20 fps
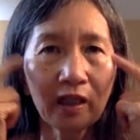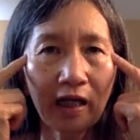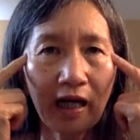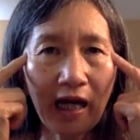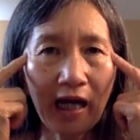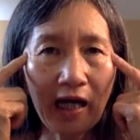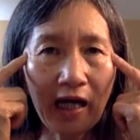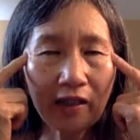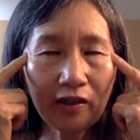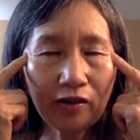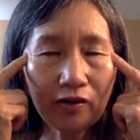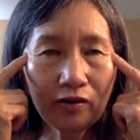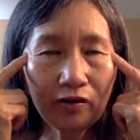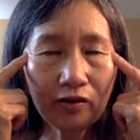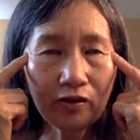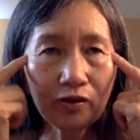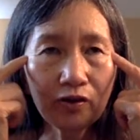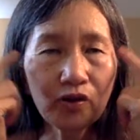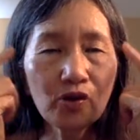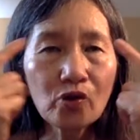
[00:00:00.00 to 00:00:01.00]
and
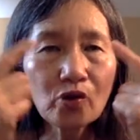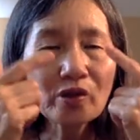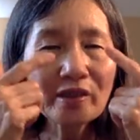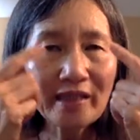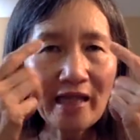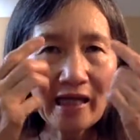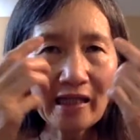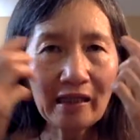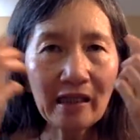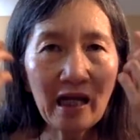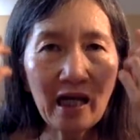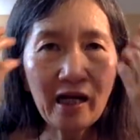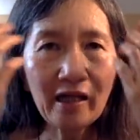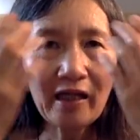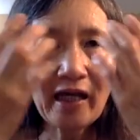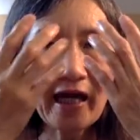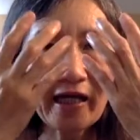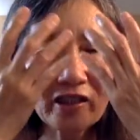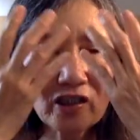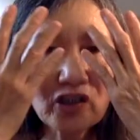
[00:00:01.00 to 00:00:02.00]
use that light
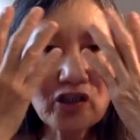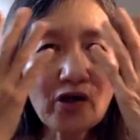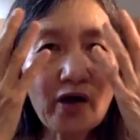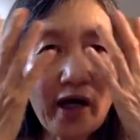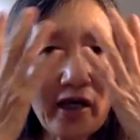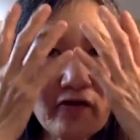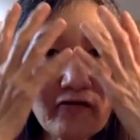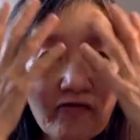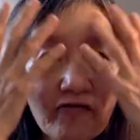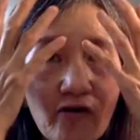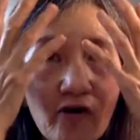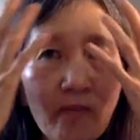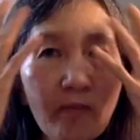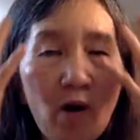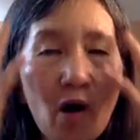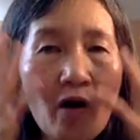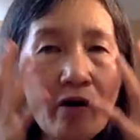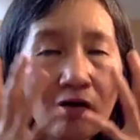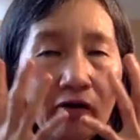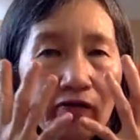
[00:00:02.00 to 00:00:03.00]
and transform
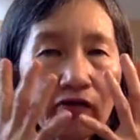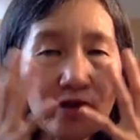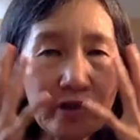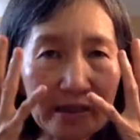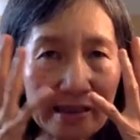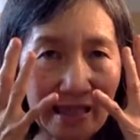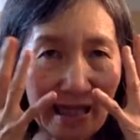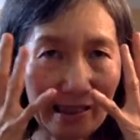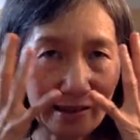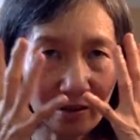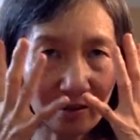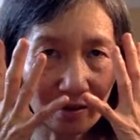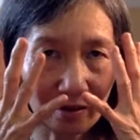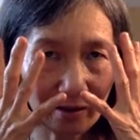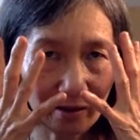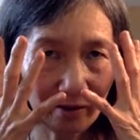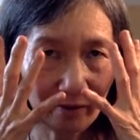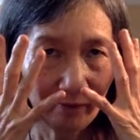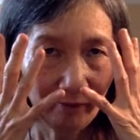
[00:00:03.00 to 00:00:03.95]
all of your senses.